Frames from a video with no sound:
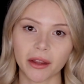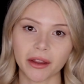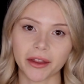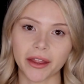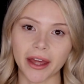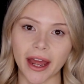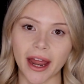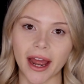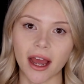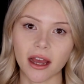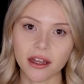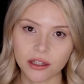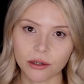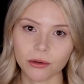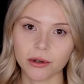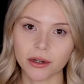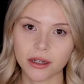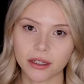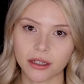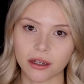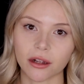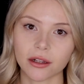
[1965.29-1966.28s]
that as a
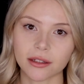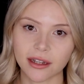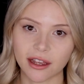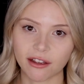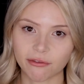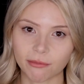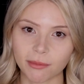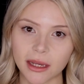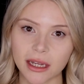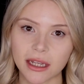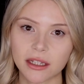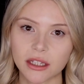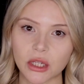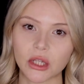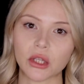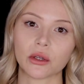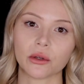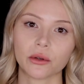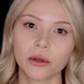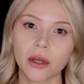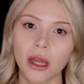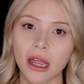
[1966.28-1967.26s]
result of
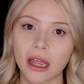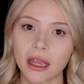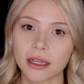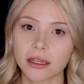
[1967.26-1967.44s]
metoo,